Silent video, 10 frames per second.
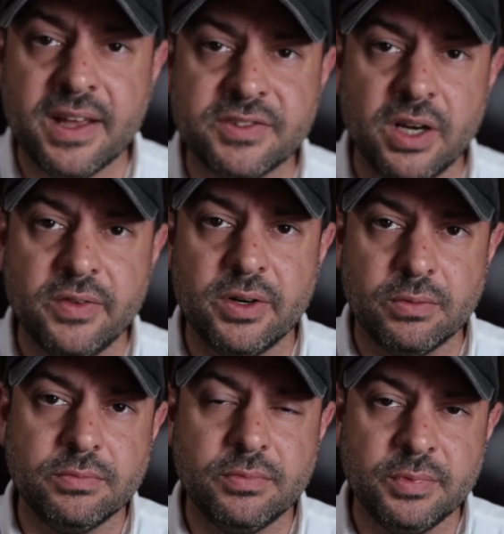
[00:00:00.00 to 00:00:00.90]
of it are a
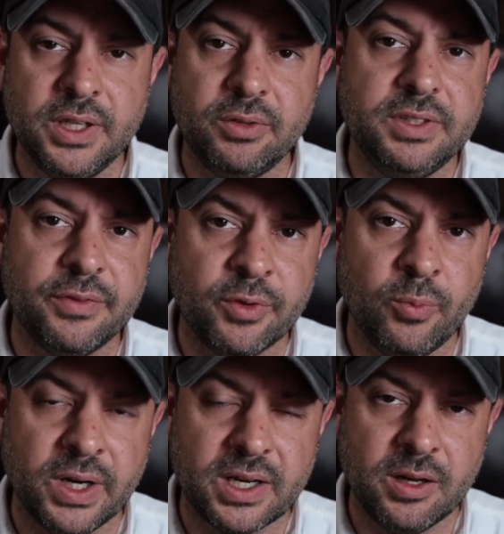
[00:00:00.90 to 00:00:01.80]
little different
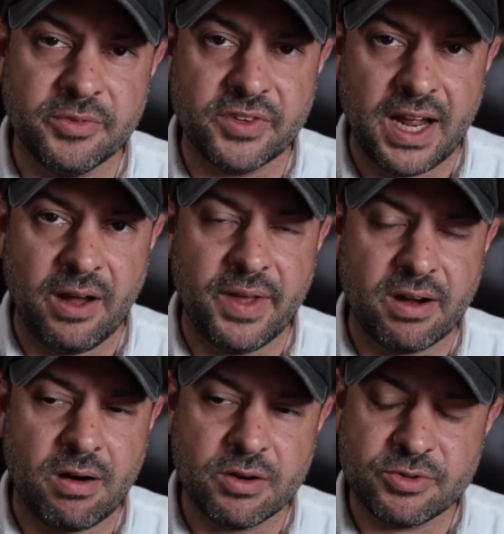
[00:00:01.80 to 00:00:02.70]
when it comes to how that
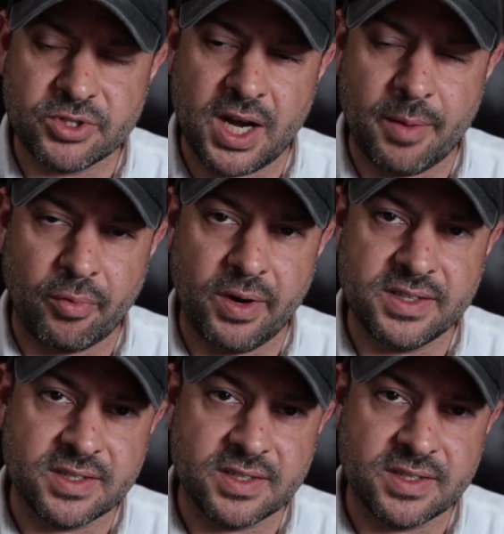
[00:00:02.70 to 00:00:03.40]
cartridge operates,